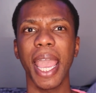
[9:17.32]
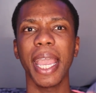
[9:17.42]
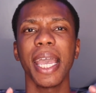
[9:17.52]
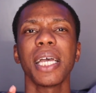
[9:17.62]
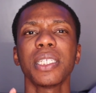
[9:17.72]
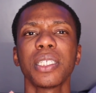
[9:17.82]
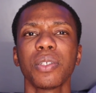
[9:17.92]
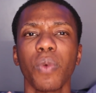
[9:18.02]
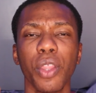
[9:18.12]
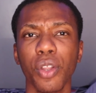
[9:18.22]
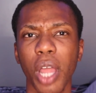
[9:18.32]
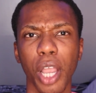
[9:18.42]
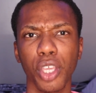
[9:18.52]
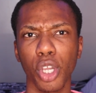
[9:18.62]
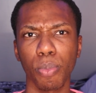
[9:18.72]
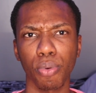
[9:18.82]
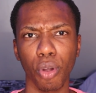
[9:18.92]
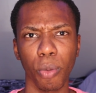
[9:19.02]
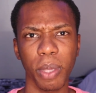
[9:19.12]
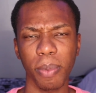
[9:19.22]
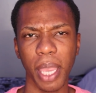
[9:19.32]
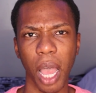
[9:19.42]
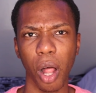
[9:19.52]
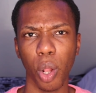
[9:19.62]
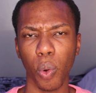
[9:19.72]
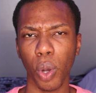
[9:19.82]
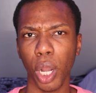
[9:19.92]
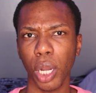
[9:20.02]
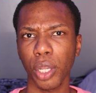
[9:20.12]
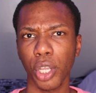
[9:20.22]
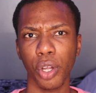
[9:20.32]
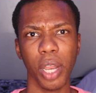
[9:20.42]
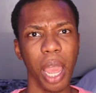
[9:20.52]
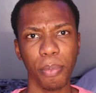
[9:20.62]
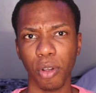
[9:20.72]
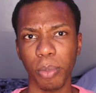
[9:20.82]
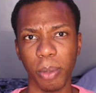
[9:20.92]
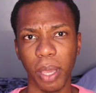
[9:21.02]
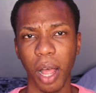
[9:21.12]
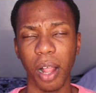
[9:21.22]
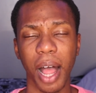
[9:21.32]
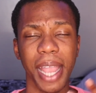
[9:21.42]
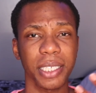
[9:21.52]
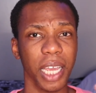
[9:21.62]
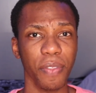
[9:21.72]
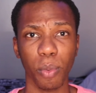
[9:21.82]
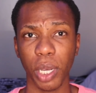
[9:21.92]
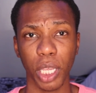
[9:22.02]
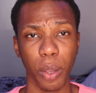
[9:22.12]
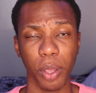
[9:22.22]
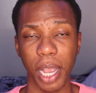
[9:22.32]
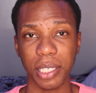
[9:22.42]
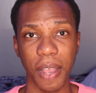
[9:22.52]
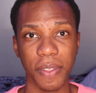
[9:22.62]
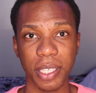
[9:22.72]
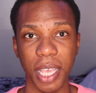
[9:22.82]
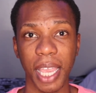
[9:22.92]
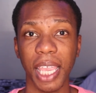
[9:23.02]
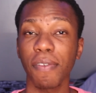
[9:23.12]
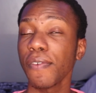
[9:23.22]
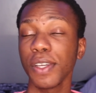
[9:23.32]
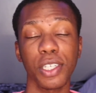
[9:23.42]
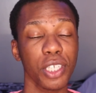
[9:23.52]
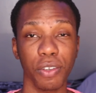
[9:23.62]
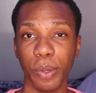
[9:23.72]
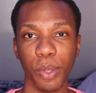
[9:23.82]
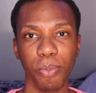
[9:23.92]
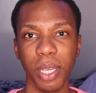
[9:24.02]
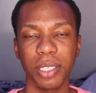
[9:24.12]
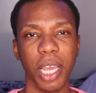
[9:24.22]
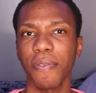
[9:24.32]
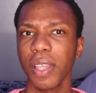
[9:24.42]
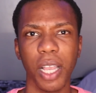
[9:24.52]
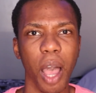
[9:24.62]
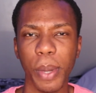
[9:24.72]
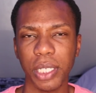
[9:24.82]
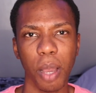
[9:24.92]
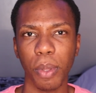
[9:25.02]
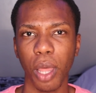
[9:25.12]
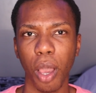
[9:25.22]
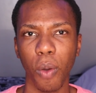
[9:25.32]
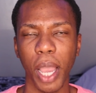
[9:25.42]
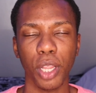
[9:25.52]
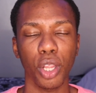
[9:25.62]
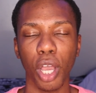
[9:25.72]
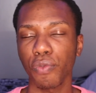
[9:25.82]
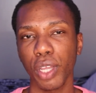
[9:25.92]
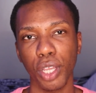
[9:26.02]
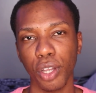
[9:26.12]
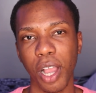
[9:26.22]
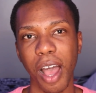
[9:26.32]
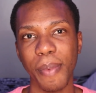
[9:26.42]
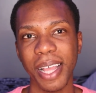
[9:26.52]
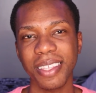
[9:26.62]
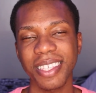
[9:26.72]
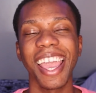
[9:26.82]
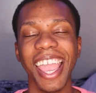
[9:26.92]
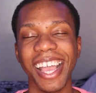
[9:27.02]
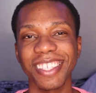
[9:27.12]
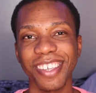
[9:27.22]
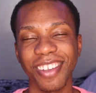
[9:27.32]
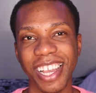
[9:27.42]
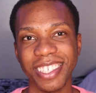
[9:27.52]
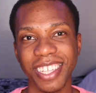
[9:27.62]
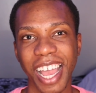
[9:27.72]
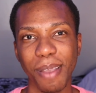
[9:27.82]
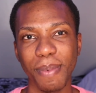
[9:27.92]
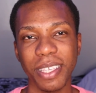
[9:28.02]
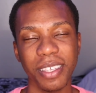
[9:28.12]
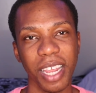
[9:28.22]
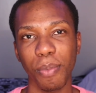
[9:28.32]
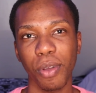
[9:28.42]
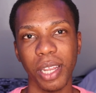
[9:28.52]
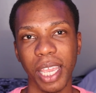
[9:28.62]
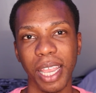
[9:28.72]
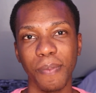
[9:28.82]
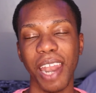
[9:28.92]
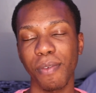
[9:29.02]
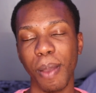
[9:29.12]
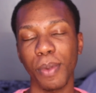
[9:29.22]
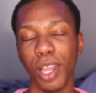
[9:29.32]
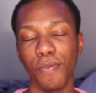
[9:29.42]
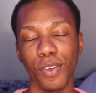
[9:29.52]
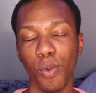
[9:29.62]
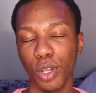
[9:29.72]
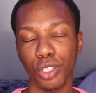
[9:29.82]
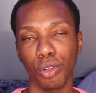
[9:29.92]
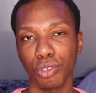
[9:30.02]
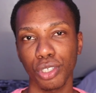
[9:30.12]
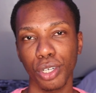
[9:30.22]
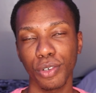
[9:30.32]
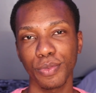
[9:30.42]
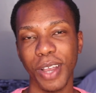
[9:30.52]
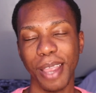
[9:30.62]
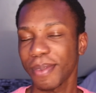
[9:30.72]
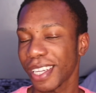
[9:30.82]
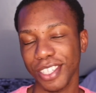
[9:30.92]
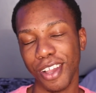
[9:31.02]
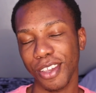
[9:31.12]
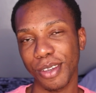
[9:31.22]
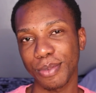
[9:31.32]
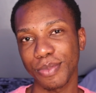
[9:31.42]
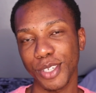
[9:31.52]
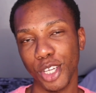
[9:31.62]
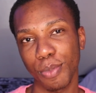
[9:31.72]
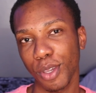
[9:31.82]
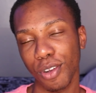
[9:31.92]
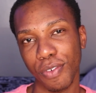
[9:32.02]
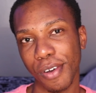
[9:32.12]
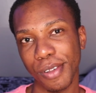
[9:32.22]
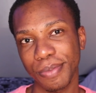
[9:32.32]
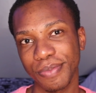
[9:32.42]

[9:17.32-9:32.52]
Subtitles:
and whether or not you're pro BBL or you're not pro BBL. I definitely want to hear what you guys have to say. Even if you disagree with me, definitely comment down below. I love reading your comments. And until next time, stay pretty. And remember, if no one told you, I'm going to tell you, you're beautiful.